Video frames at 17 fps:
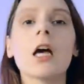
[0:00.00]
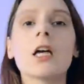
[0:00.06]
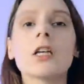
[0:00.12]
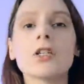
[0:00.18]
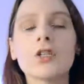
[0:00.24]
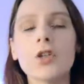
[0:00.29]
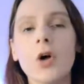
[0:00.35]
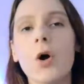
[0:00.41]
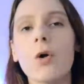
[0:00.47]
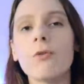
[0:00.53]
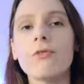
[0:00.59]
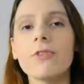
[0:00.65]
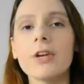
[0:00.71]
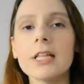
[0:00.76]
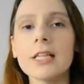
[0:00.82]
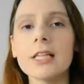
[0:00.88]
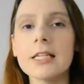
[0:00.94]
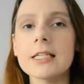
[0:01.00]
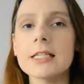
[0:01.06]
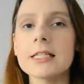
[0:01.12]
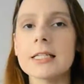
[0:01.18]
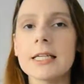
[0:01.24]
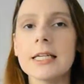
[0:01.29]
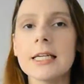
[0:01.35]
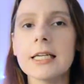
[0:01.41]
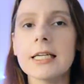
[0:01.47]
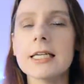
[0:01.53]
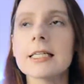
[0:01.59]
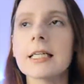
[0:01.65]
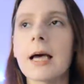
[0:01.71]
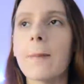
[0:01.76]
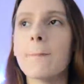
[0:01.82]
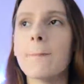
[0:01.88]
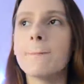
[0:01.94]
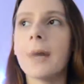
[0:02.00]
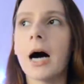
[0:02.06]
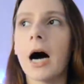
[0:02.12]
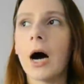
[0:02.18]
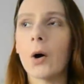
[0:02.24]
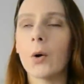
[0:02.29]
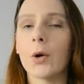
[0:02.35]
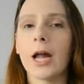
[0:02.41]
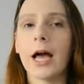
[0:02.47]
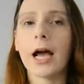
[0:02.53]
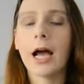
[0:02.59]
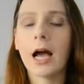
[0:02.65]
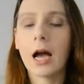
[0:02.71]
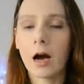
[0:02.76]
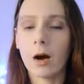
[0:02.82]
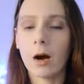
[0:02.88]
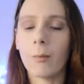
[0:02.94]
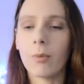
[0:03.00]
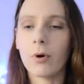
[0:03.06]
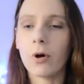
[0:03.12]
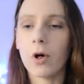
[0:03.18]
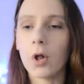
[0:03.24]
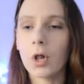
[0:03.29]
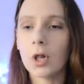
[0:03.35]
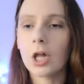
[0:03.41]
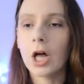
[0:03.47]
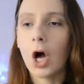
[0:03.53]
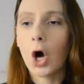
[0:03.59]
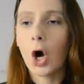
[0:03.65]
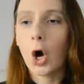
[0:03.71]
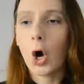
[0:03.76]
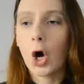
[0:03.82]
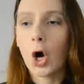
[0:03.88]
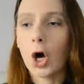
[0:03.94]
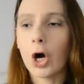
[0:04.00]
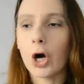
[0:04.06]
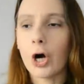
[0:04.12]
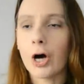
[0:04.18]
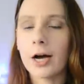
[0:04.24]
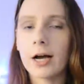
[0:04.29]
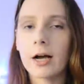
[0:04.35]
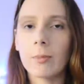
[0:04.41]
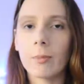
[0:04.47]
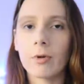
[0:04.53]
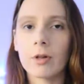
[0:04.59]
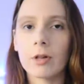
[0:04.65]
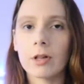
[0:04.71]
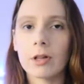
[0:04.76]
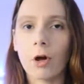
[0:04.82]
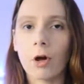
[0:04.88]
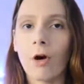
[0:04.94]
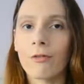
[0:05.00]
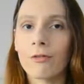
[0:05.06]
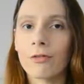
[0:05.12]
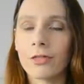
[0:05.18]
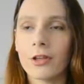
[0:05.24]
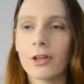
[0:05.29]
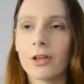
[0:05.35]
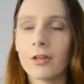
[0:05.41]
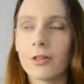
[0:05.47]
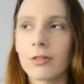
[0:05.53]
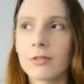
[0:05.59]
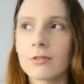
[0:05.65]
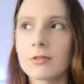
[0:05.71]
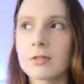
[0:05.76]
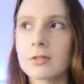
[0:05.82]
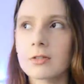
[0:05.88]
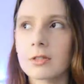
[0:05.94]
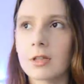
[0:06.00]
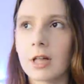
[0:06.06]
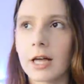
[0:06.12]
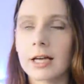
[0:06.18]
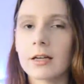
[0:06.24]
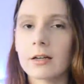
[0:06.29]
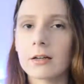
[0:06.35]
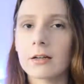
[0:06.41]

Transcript: So villains is about a couple of thieves, like